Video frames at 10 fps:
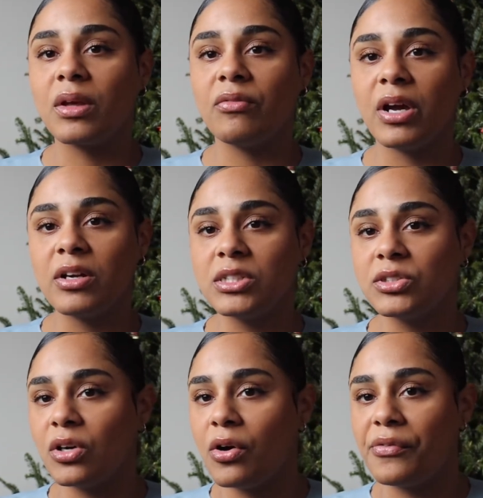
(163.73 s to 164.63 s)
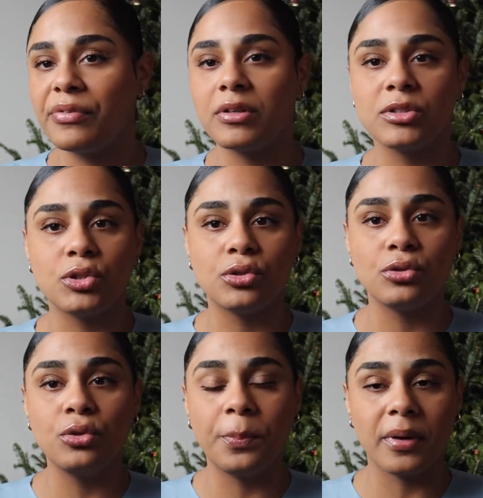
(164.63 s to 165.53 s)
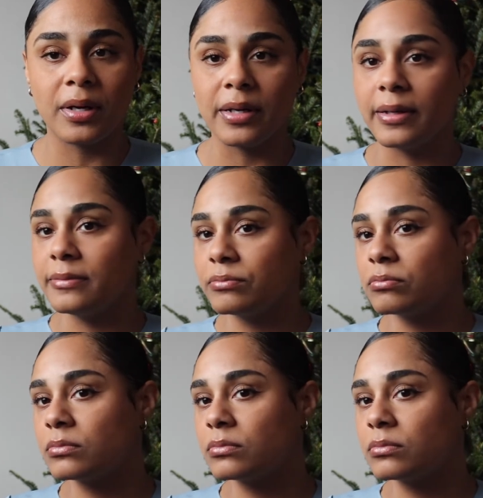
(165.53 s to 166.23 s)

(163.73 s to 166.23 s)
very soft, feels super good.